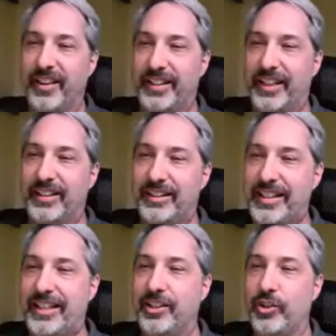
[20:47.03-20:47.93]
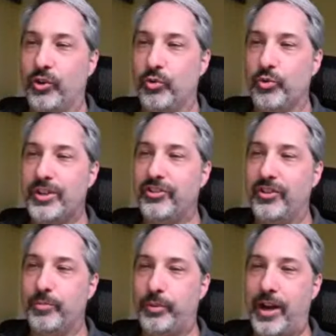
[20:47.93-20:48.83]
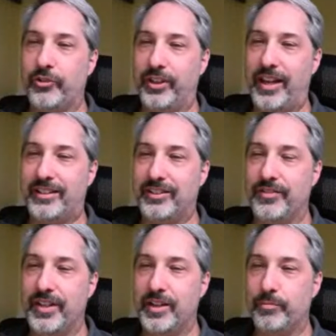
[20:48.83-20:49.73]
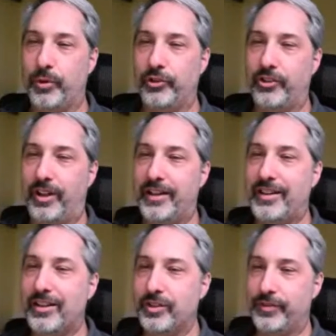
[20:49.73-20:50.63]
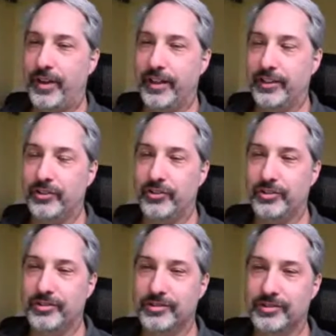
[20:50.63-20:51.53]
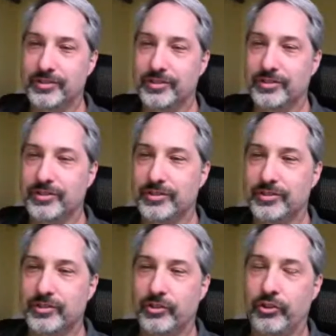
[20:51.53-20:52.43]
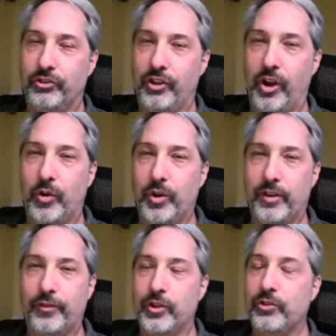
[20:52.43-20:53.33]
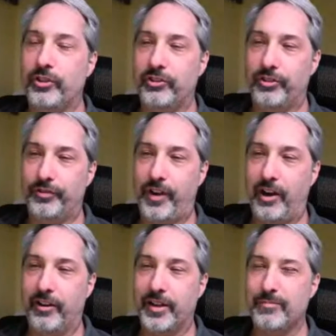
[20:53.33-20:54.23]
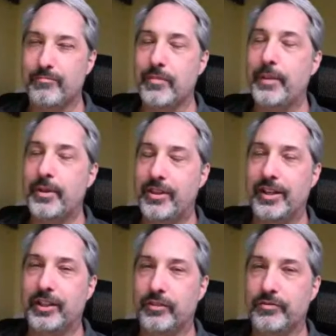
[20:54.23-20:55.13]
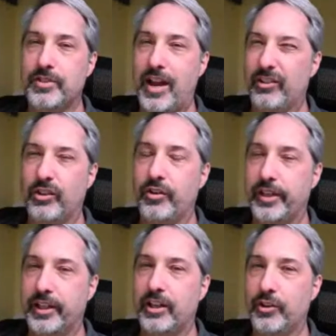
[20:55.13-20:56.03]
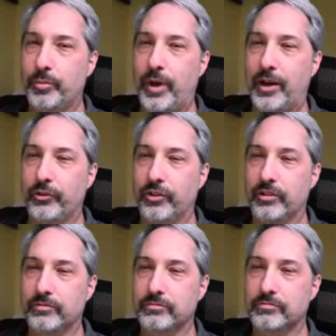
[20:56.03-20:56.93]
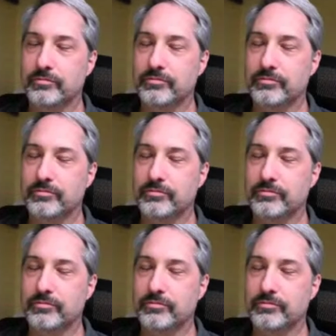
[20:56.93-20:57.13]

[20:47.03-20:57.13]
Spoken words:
that can leak your recent browsing activity and personal identifiers. So if you're using Safari, maybe think of downloading another browser.